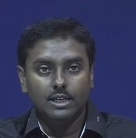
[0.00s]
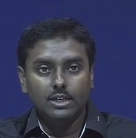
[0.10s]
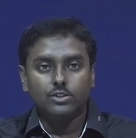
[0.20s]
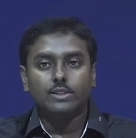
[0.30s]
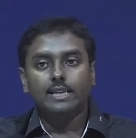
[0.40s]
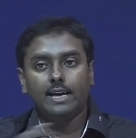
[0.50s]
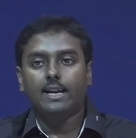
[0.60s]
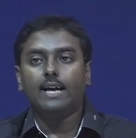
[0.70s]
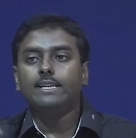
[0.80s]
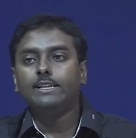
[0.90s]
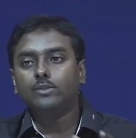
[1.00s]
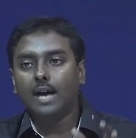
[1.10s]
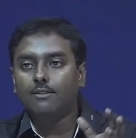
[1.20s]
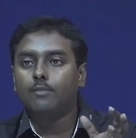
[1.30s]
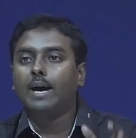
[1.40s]
So, there I need to
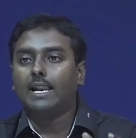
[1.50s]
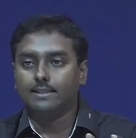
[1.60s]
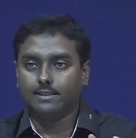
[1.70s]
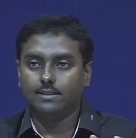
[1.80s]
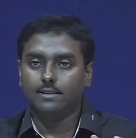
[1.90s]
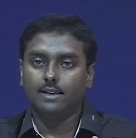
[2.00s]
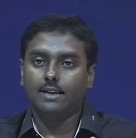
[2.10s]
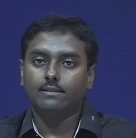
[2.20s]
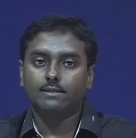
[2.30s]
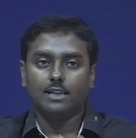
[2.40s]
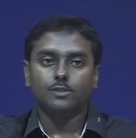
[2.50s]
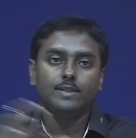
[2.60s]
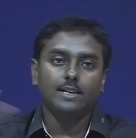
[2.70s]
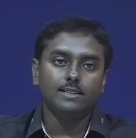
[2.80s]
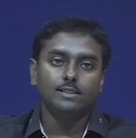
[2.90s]
have a balance that
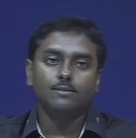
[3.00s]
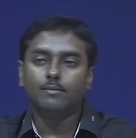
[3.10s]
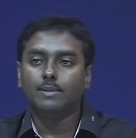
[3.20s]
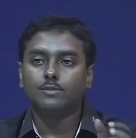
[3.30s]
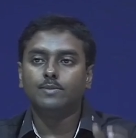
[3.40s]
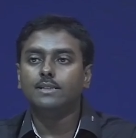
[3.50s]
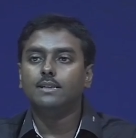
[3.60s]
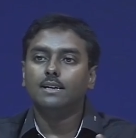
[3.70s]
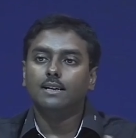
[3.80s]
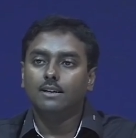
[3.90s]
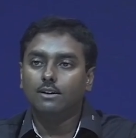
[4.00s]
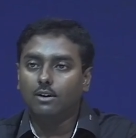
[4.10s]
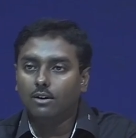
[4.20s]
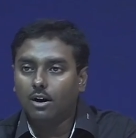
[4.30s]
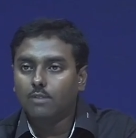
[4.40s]
transmitter receiver must be
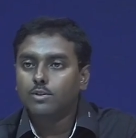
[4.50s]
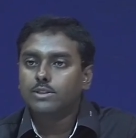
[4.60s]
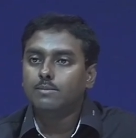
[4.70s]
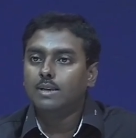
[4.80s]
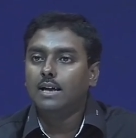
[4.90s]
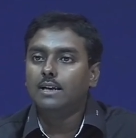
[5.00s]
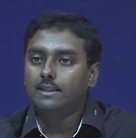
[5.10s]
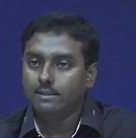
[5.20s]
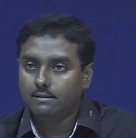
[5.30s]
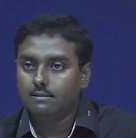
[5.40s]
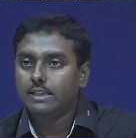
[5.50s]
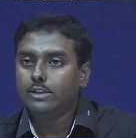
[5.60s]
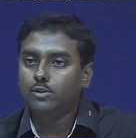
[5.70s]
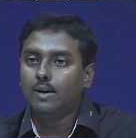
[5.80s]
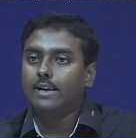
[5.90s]
almost similarly
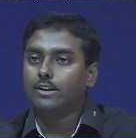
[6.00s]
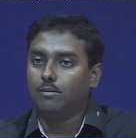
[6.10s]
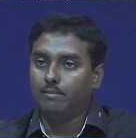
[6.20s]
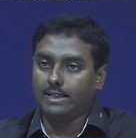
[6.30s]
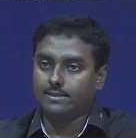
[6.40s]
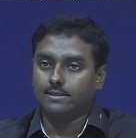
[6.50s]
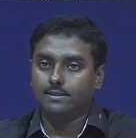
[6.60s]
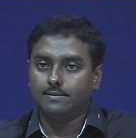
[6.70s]
equivalent complex.